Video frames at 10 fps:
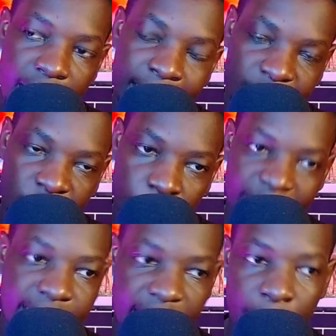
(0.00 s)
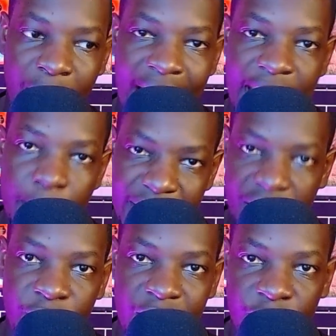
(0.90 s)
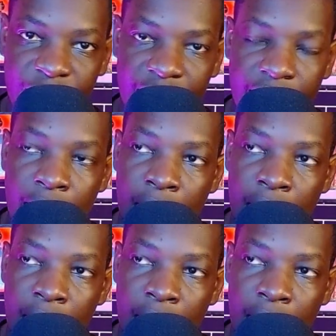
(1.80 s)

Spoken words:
that space in behind Mickey van der Ven